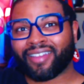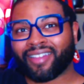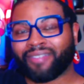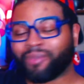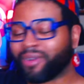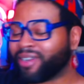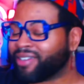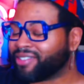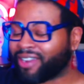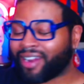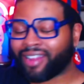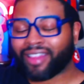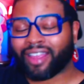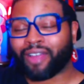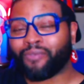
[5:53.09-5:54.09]
We're going to start
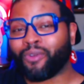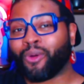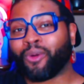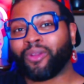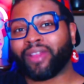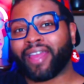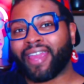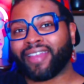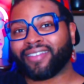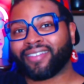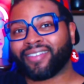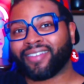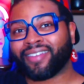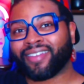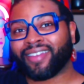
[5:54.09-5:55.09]
at like a vocal 8,
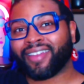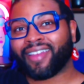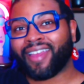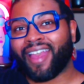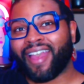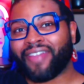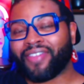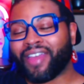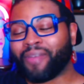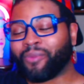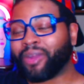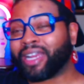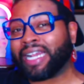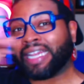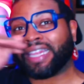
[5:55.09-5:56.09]
and then we're
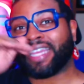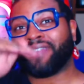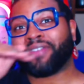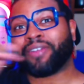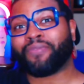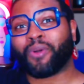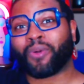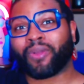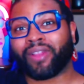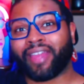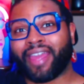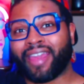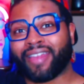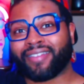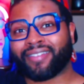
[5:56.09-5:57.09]
going to live at a vocal
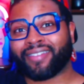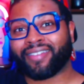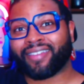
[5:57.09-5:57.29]
8,